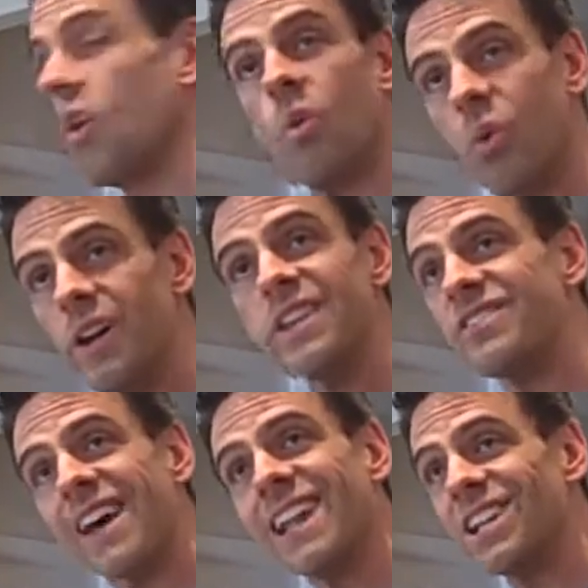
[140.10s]
What is
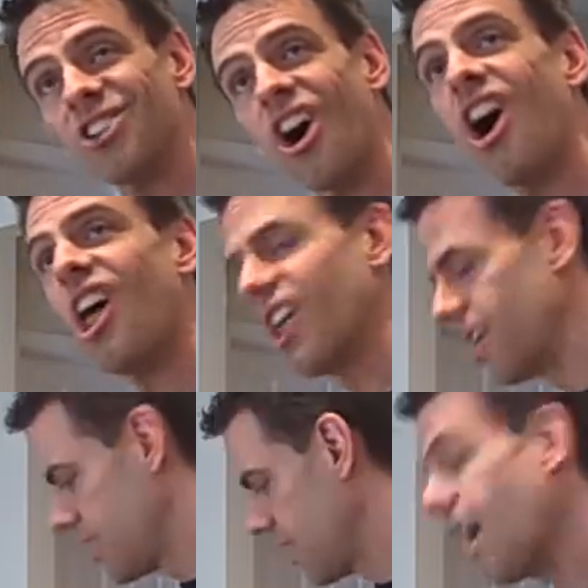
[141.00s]
xylitol?
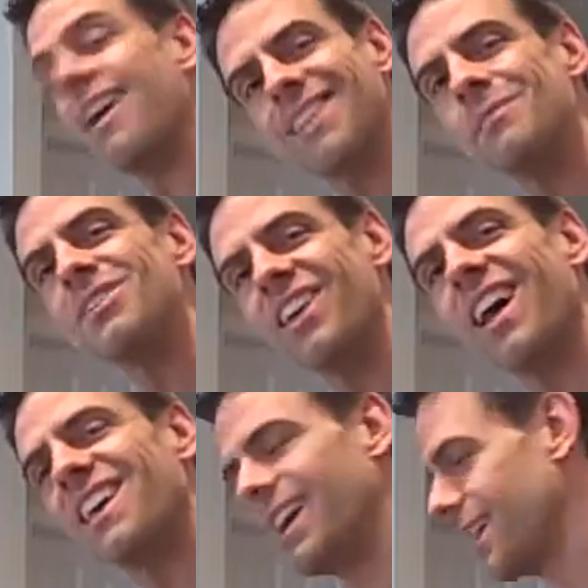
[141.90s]
Let me
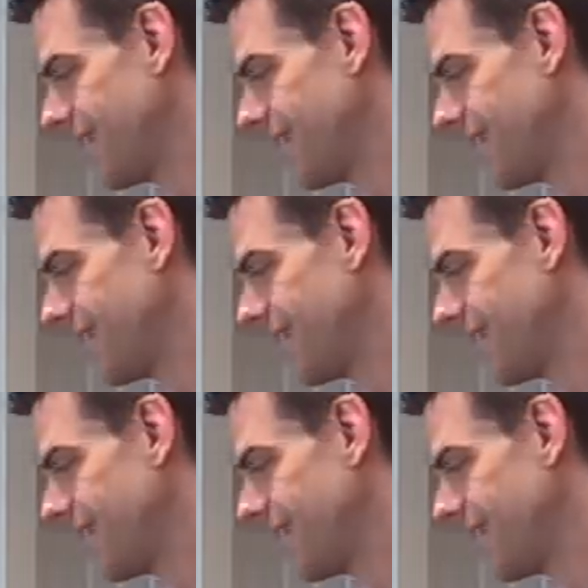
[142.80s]
tell you.